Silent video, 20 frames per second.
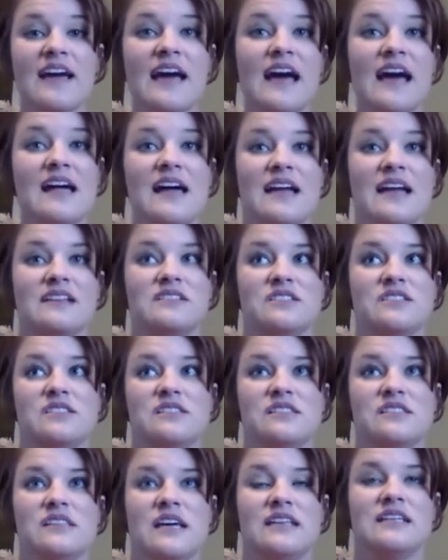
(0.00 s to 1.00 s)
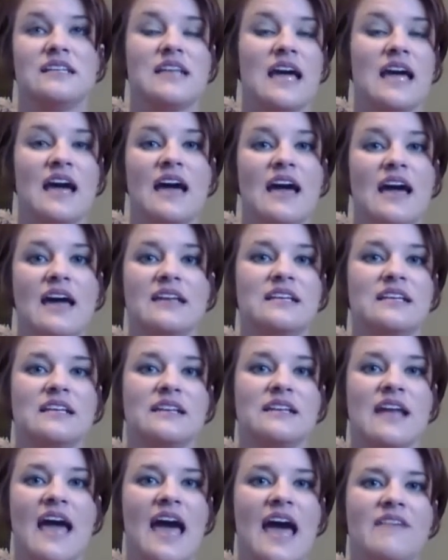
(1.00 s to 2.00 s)
I
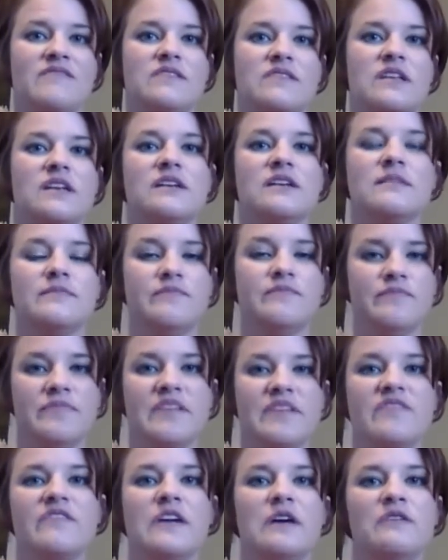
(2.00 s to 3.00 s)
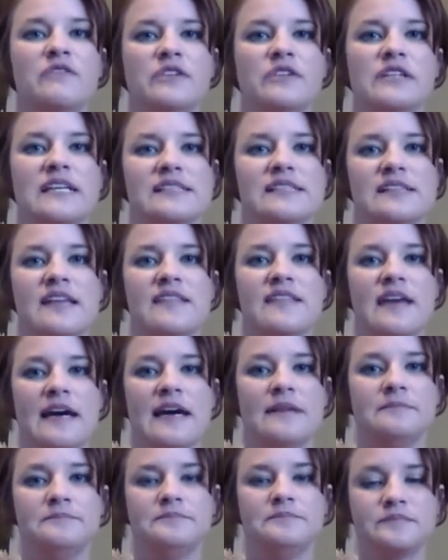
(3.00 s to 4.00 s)
didn't have the feel for things like
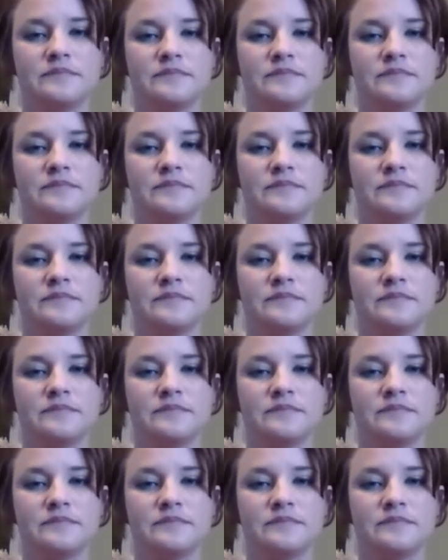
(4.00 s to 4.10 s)
that.